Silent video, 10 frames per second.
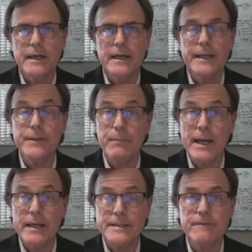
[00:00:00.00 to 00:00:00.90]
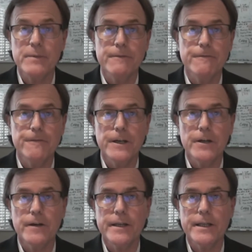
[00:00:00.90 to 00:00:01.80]
In the past, they've been
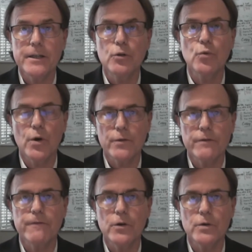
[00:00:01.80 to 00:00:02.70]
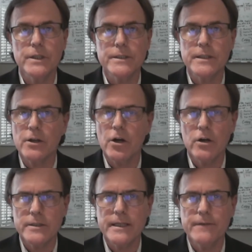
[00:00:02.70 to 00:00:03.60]
very growth focused, and
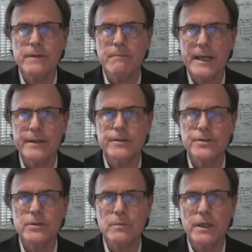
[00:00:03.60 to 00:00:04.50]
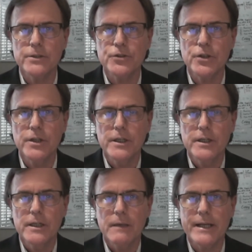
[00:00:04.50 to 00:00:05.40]
cost haven't mattered too much.
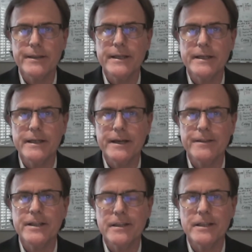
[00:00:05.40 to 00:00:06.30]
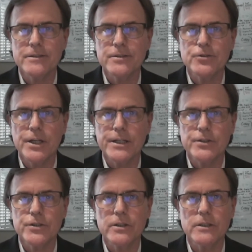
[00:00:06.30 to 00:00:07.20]
But I think things are
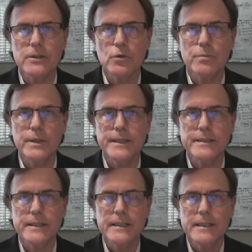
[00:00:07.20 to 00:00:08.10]
changing a little bit.